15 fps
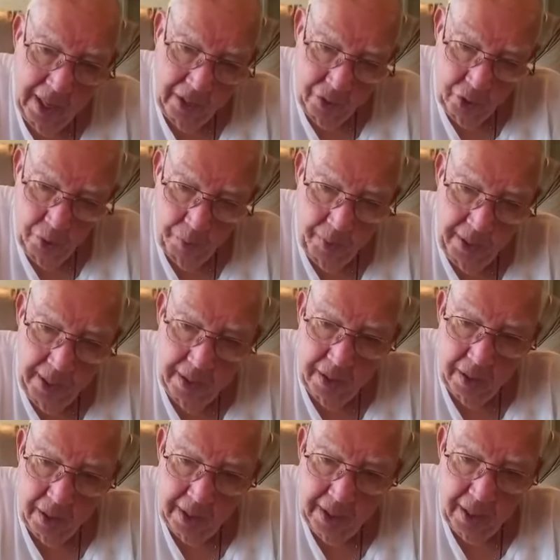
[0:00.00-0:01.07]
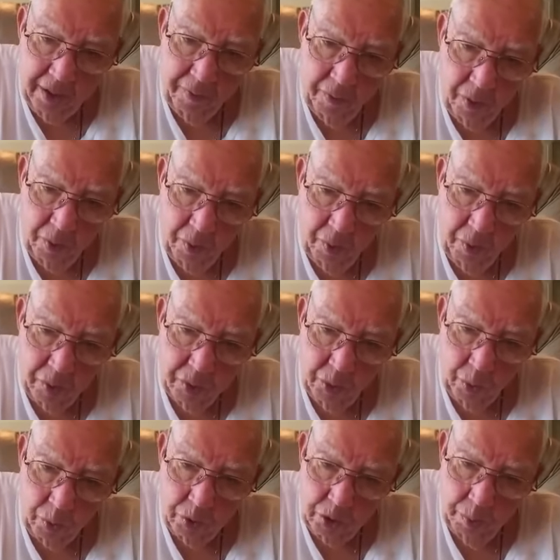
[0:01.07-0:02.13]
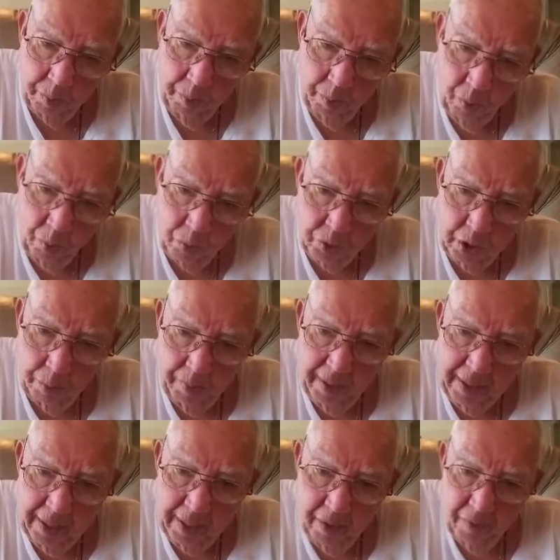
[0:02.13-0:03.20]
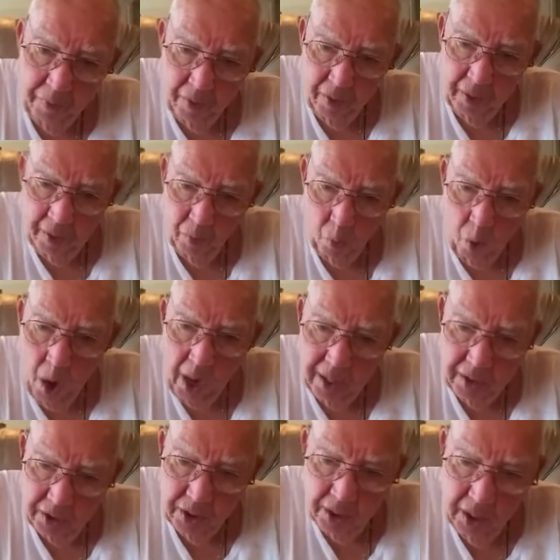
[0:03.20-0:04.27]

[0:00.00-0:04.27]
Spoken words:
and you breed it to a careful rooster wants to be careful and watch.